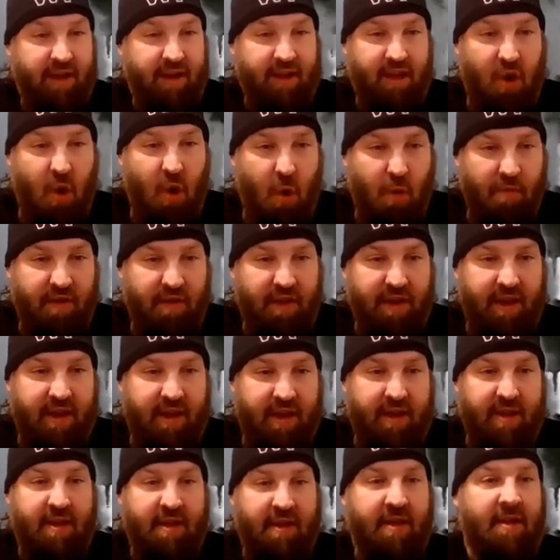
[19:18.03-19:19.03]
then COVID
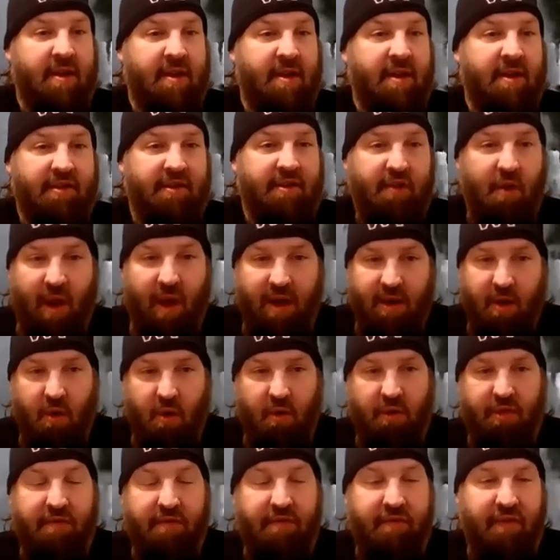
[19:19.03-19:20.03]
hit. So I
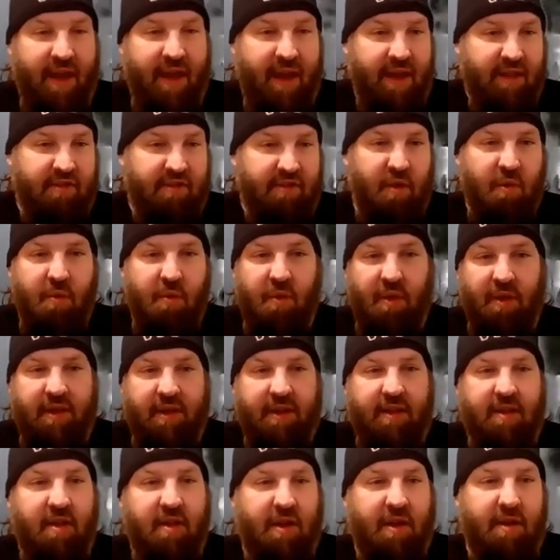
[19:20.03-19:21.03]
know the fans are
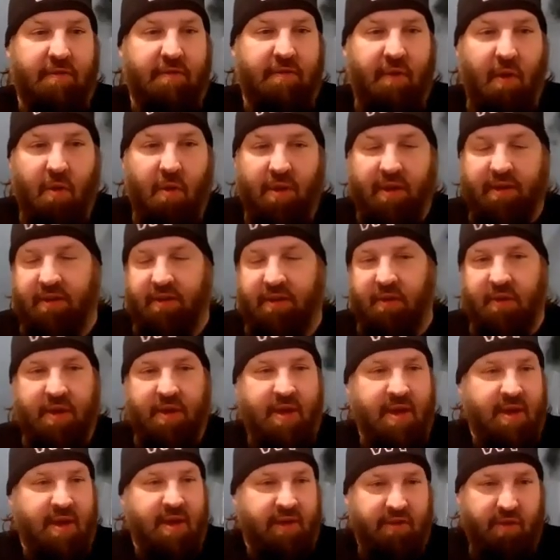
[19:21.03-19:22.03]
really looking forward to.
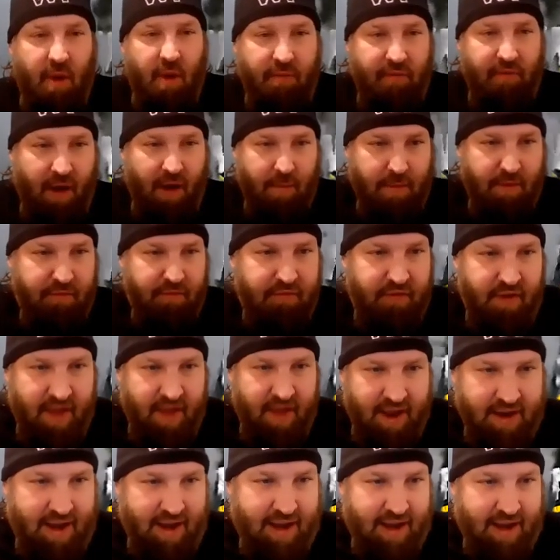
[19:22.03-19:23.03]
So if I'm a
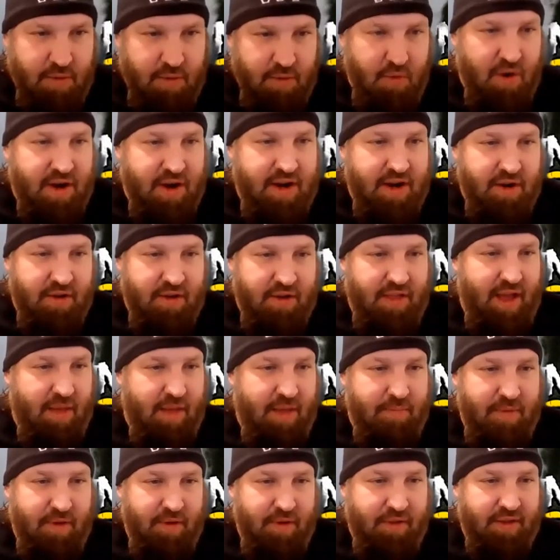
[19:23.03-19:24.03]
fan anywhere near
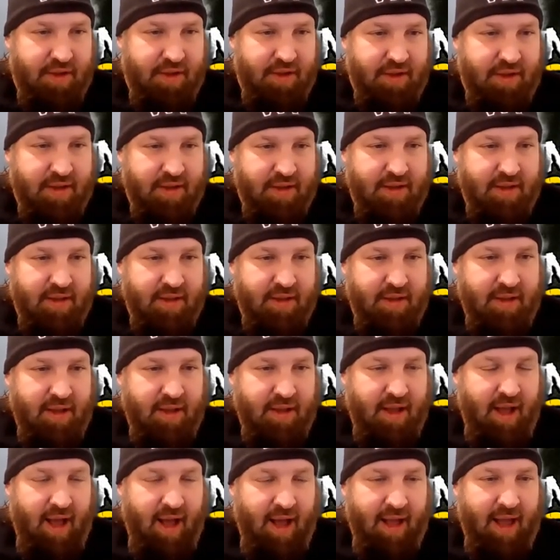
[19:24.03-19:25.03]
that building,
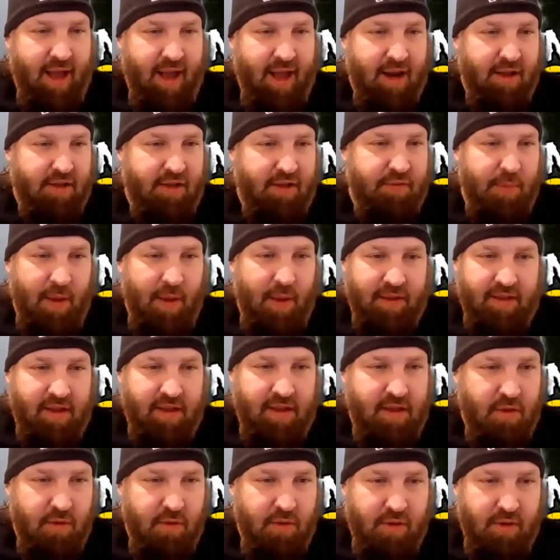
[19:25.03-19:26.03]
I gotta expect
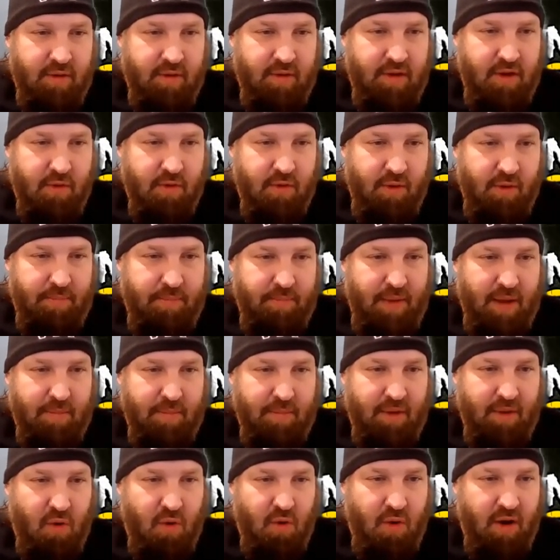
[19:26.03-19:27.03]
that you and Ben
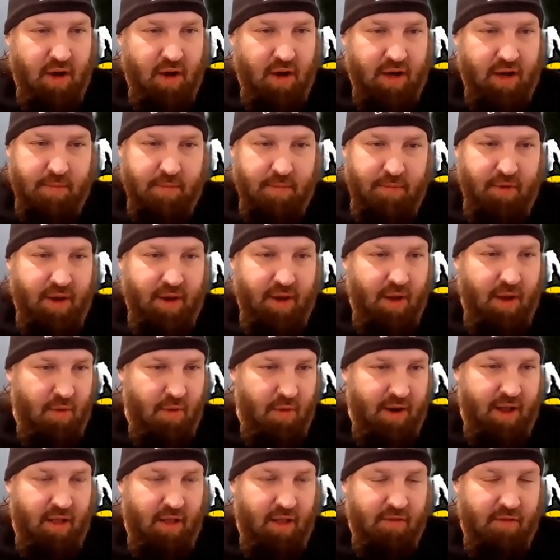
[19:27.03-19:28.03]
McCoy are gonna put on
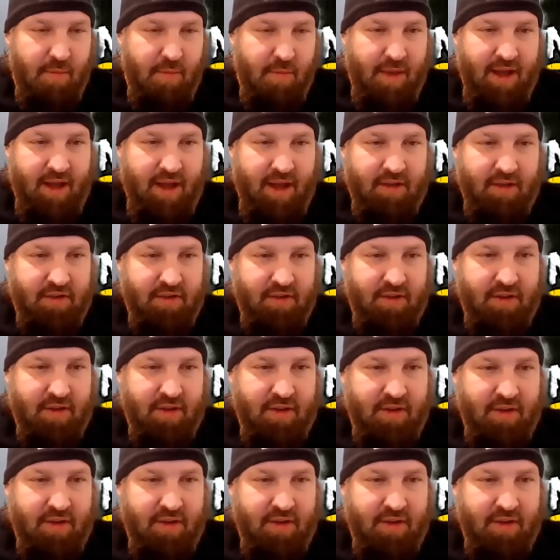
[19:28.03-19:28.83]
one hell of a match.